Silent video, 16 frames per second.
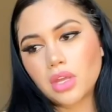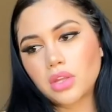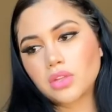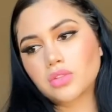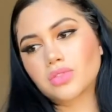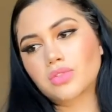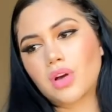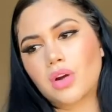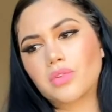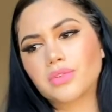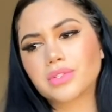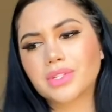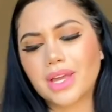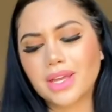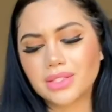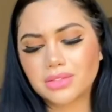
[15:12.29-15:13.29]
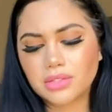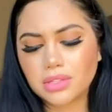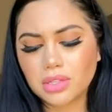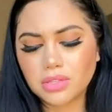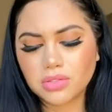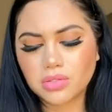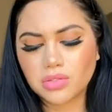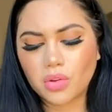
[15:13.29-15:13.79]
So I was like,
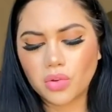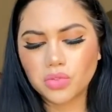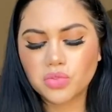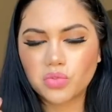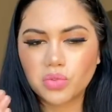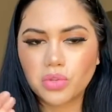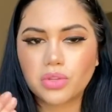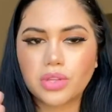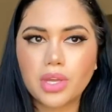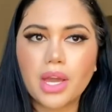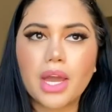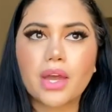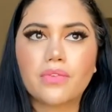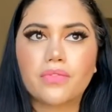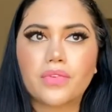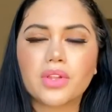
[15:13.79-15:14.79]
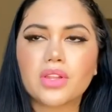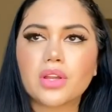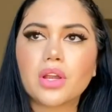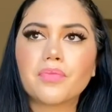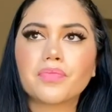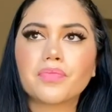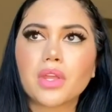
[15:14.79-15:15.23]
so do you think I have filler?